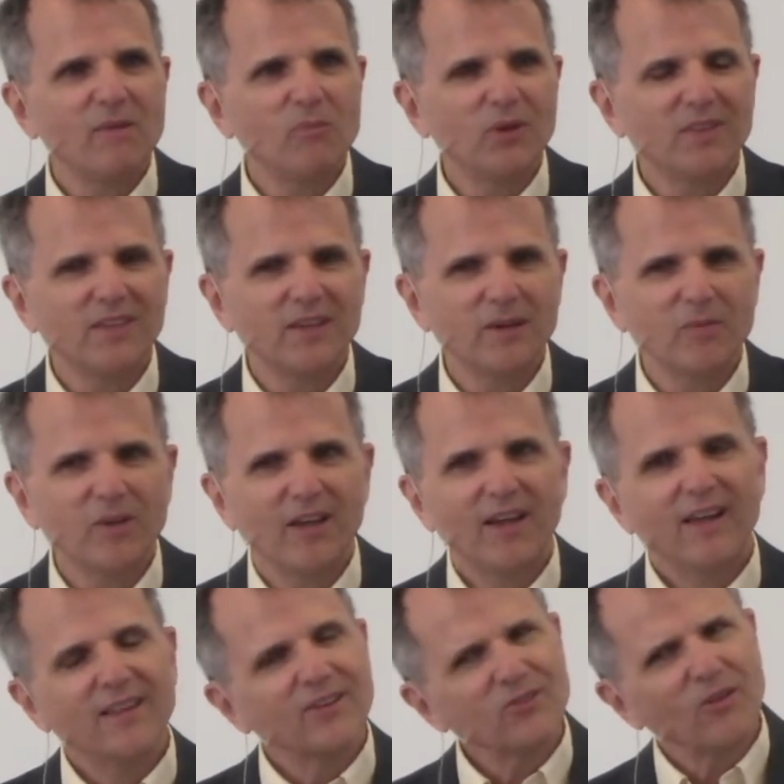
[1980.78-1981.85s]
with him.
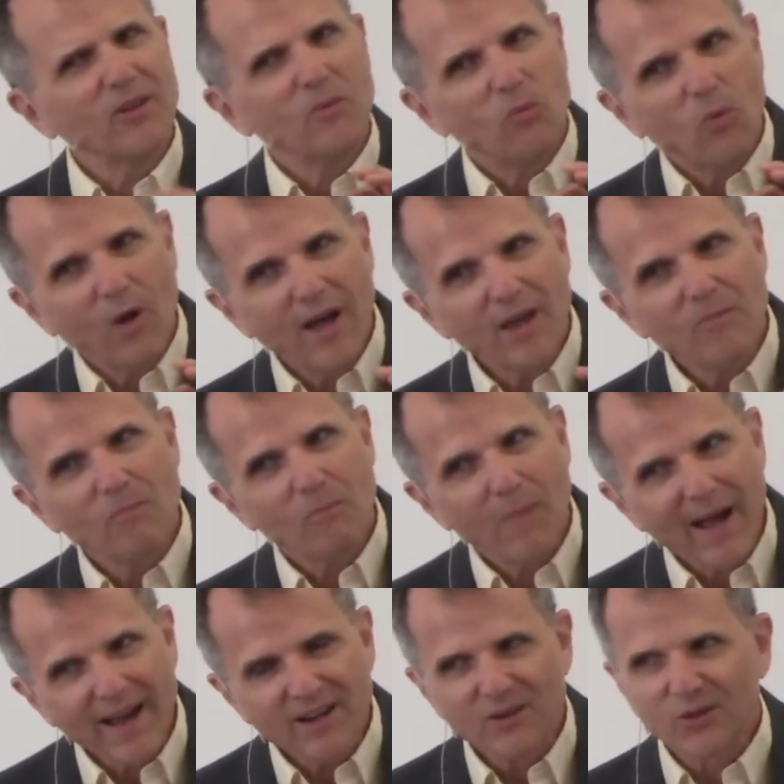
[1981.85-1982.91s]
There's only one
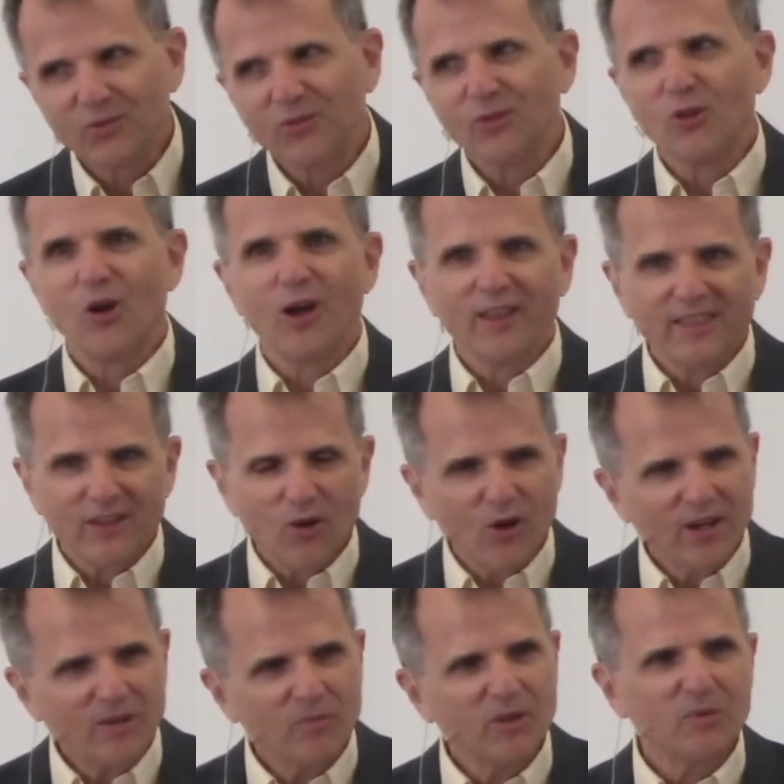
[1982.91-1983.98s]
minor flaw in the
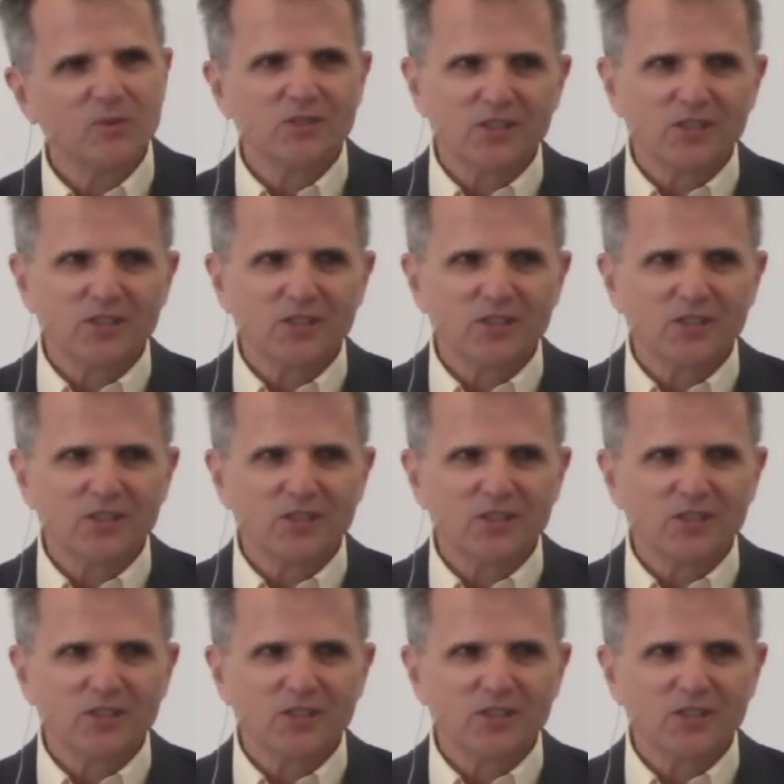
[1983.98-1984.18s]
ointment,